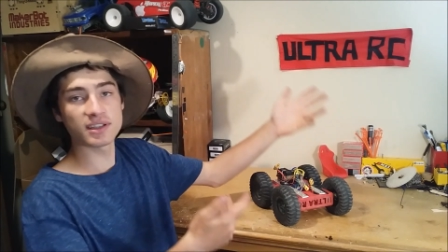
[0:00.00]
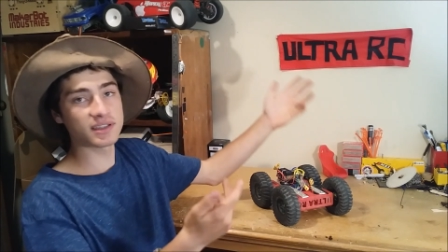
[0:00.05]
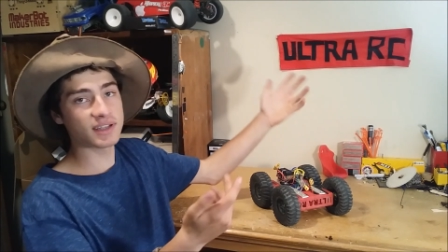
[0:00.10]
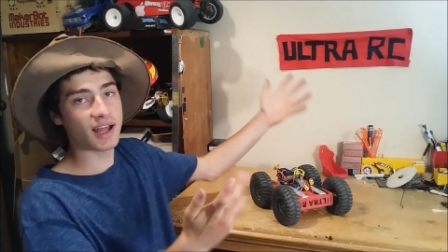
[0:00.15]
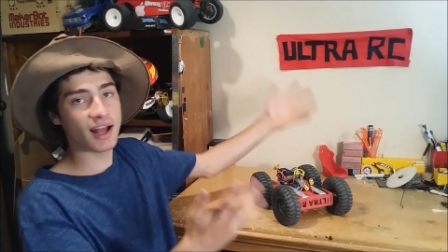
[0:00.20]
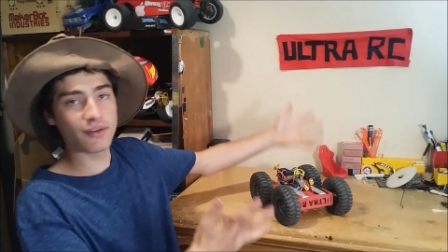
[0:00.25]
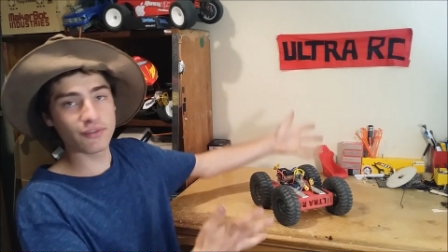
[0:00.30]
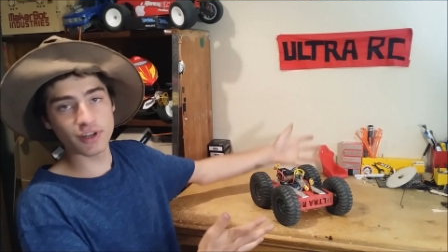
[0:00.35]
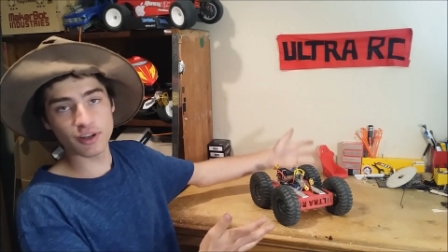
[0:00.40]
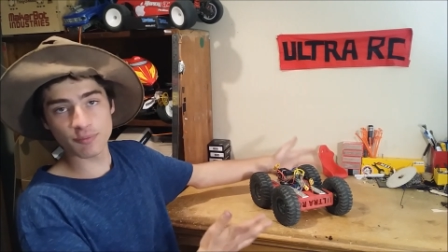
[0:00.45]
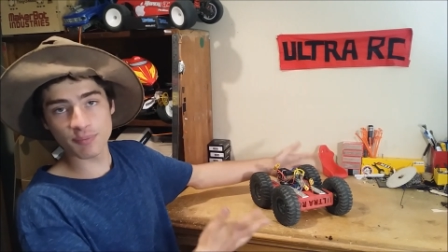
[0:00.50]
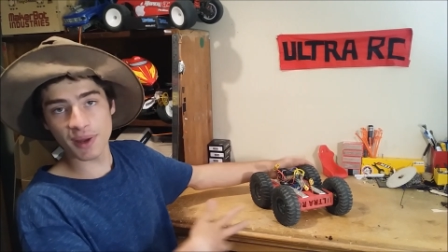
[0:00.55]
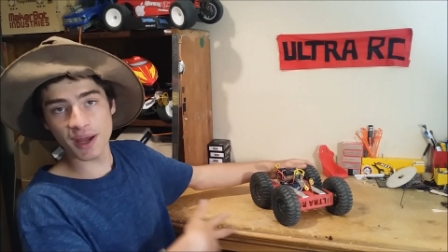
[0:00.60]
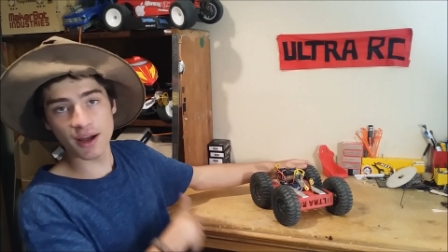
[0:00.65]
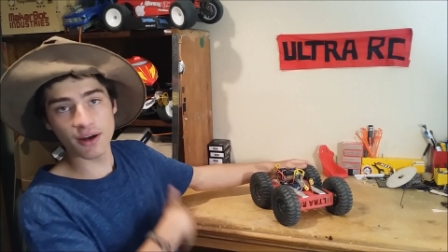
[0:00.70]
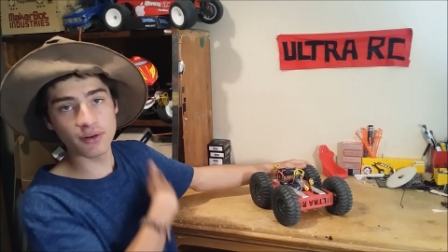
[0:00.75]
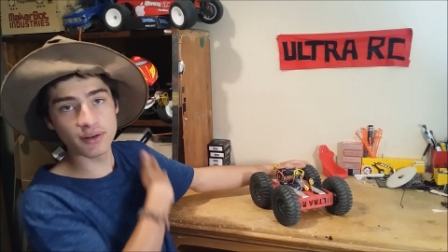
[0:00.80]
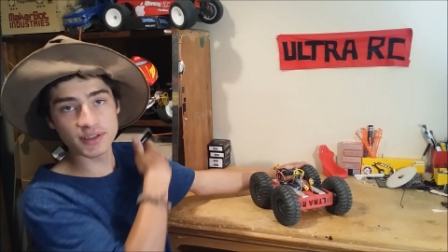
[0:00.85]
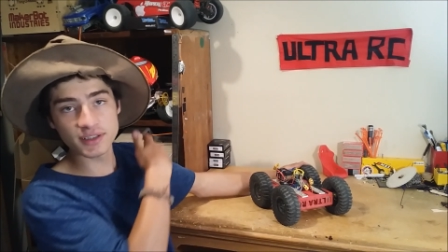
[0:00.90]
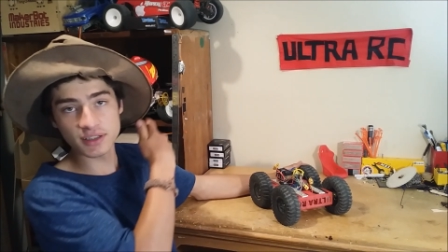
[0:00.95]
Does it have enough
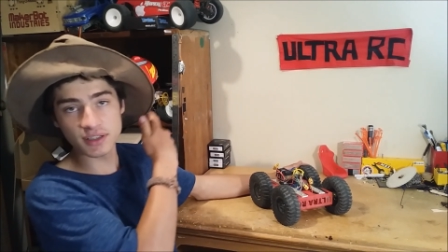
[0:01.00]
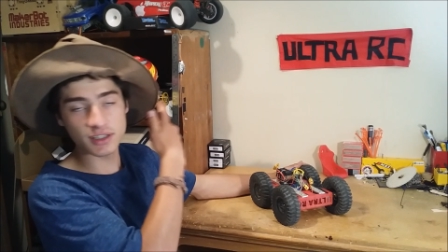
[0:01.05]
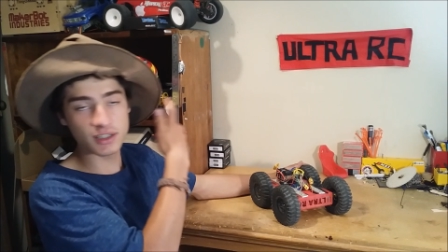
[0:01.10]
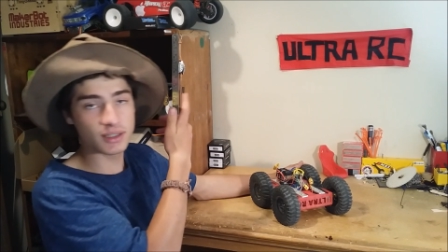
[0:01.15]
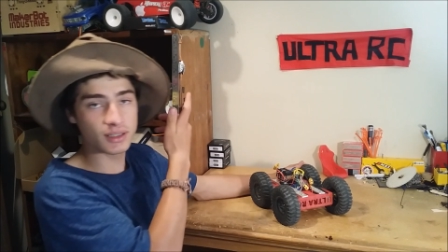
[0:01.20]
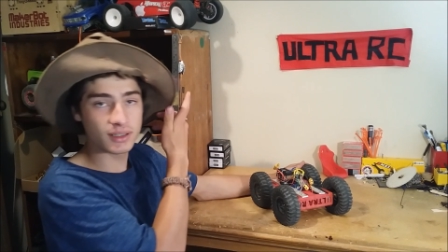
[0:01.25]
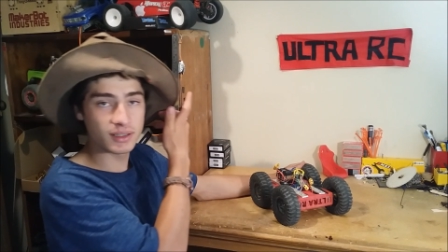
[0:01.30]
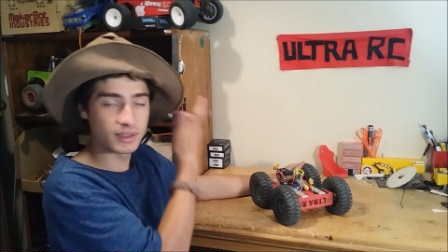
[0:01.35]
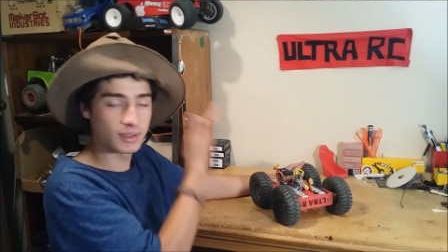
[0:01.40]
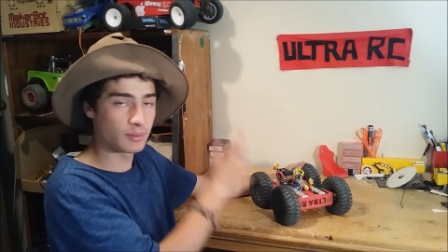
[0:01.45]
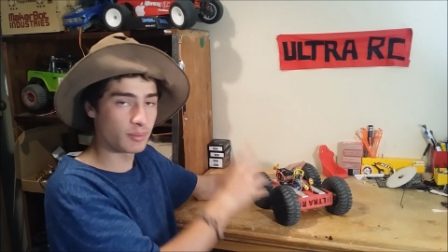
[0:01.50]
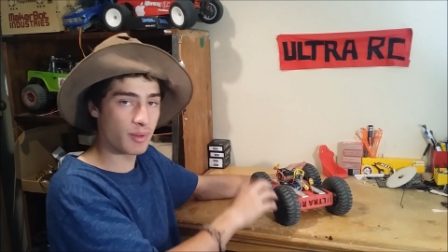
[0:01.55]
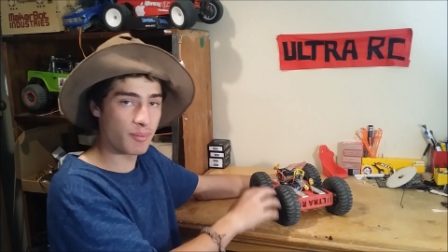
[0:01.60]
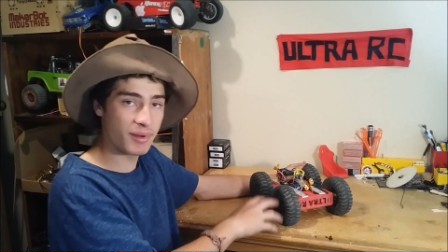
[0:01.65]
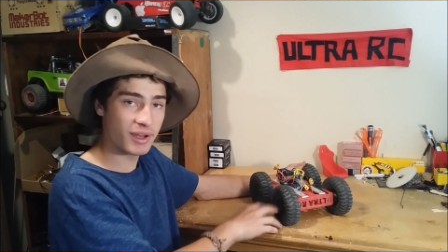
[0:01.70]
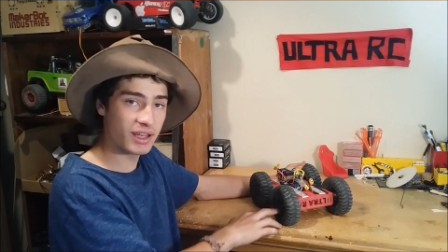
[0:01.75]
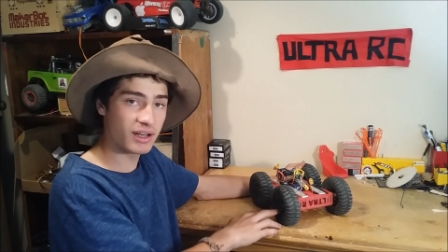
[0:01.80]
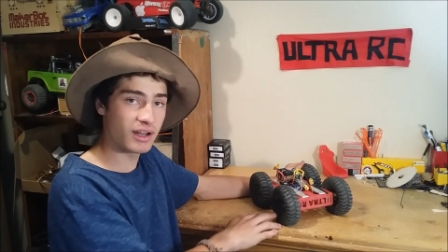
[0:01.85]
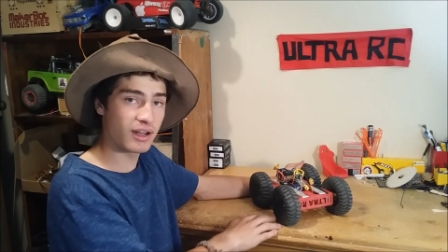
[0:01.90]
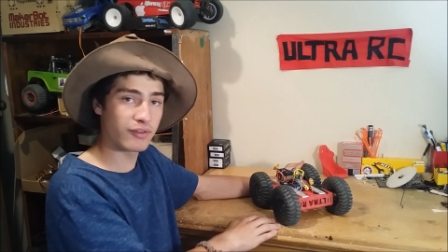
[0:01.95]
power? Is it going to be
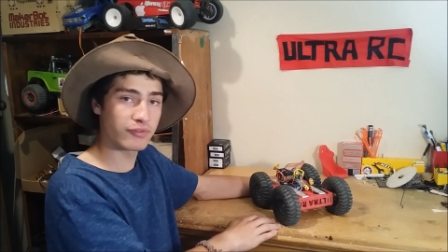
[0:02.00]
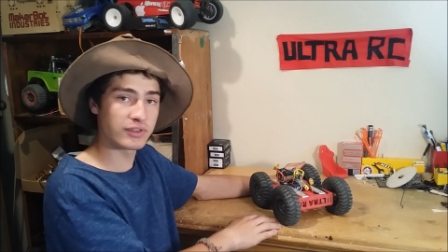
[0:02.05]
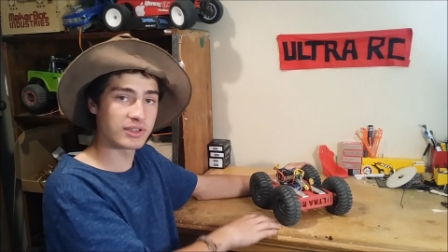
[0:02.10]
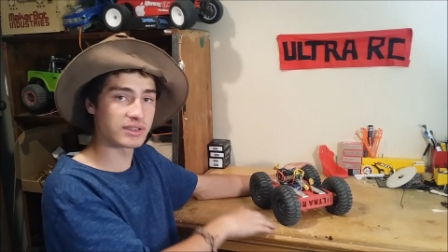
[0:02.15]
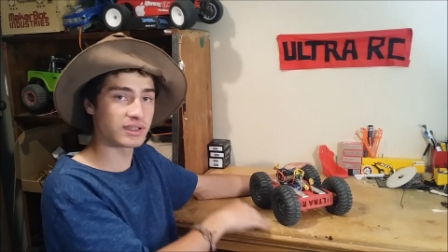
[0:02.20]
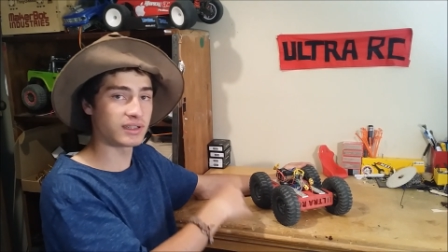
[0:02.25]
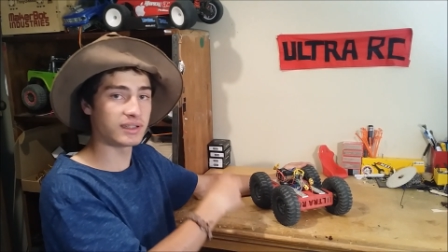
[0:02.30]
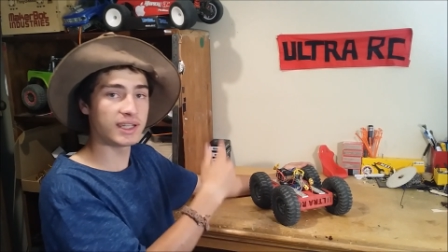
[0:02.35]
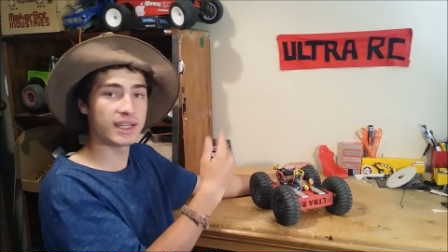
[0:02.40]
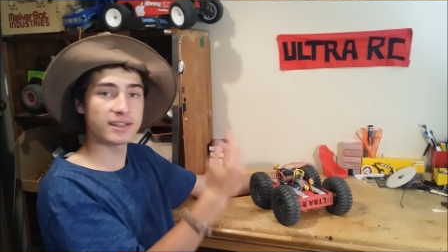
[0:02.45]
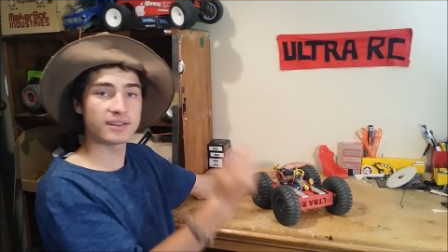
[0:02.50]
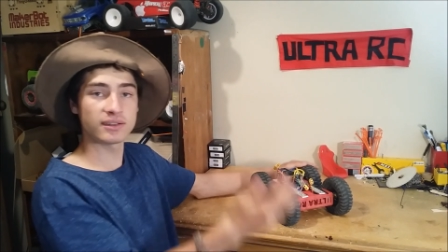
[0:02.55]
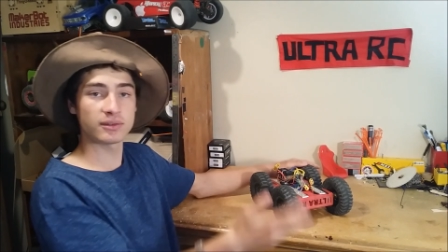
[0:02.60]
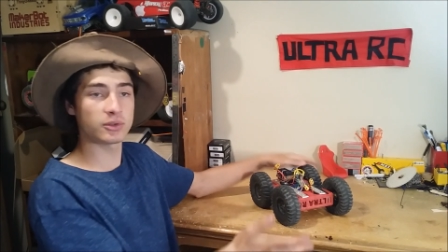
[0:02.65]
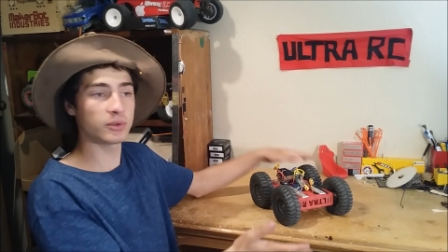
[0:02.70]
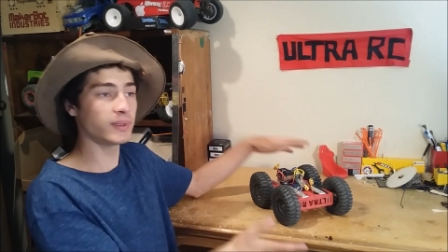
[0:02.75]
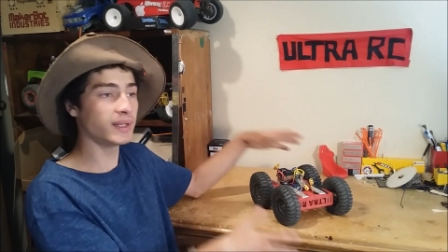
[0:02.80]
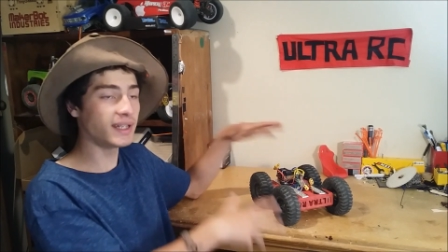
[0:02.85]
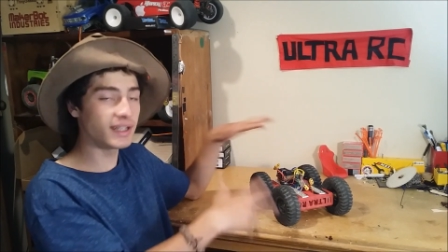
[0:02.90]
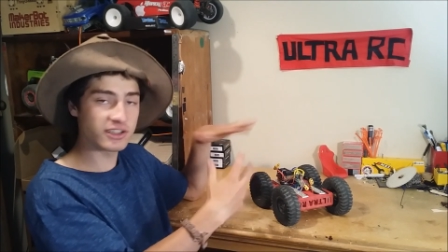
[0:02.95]
big enough? Does it need to,
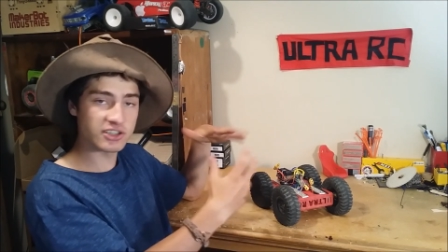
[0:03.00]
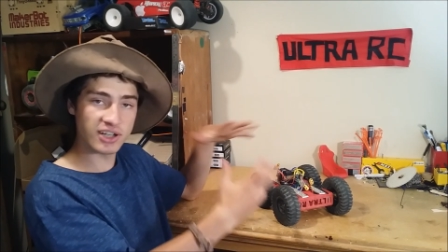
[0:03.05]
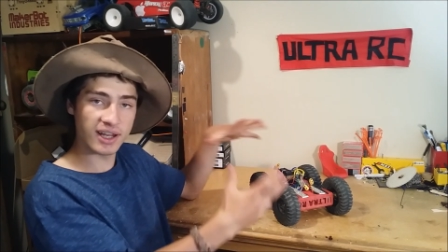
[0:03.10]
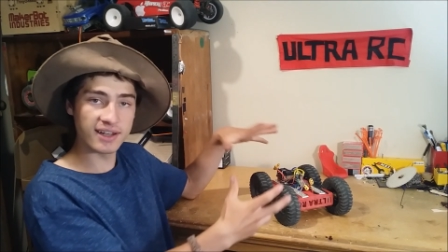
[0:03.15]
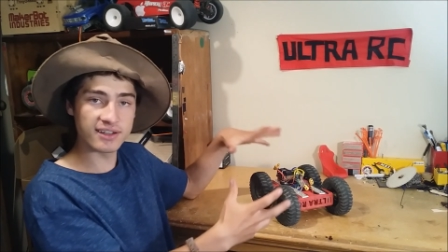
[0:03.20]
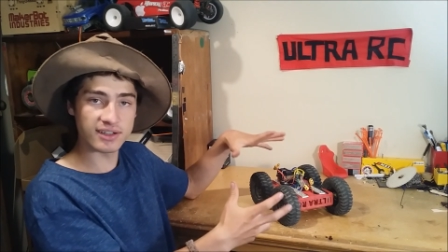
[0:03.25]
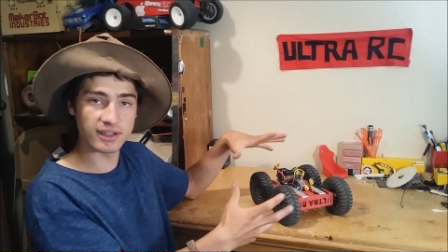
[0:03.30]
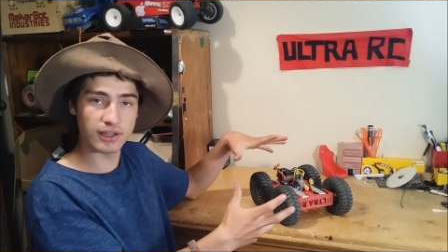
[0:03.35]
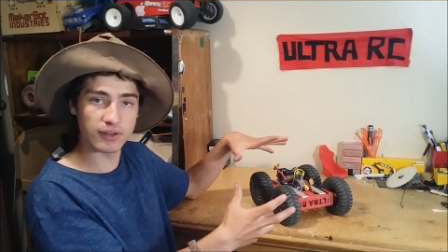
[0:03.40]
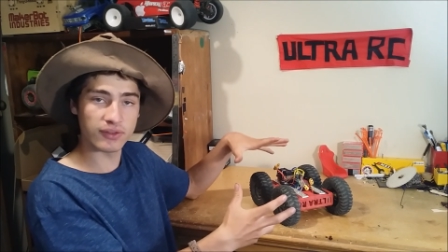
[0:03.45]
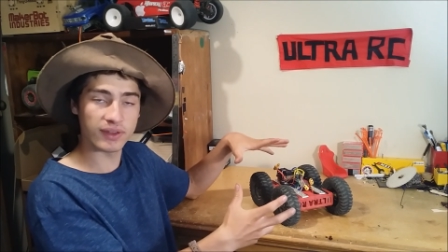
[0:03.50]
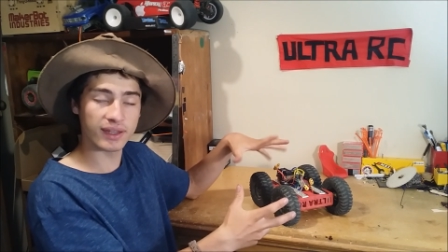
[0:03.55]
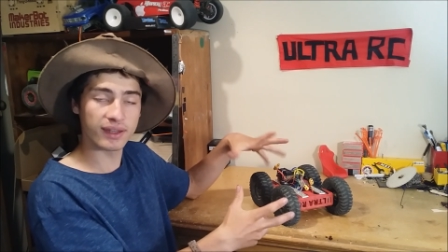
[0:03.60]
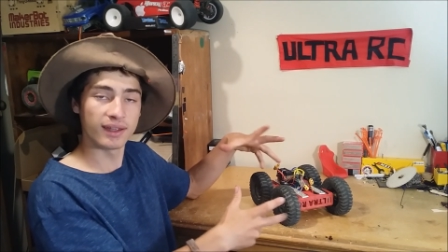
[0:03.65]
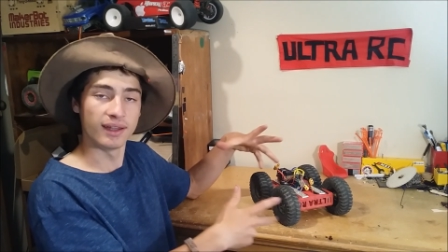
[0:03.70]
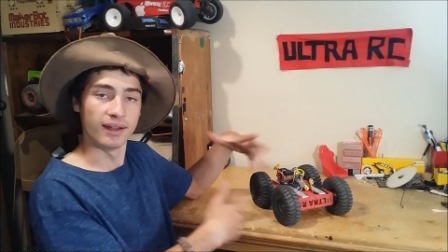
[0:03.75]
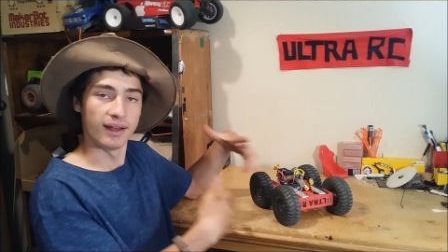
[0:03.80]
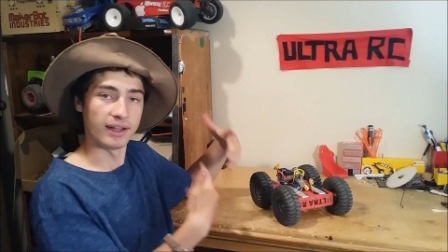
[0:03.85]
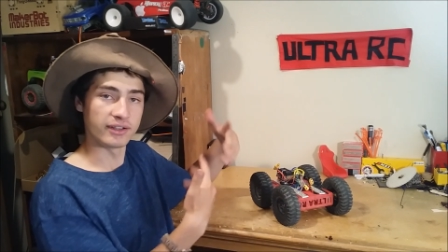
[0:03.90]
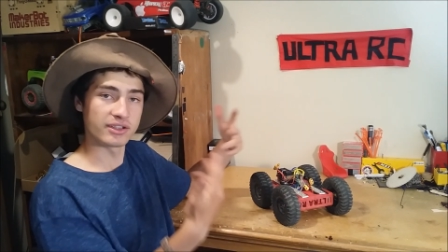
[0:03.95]
do we need to change anything?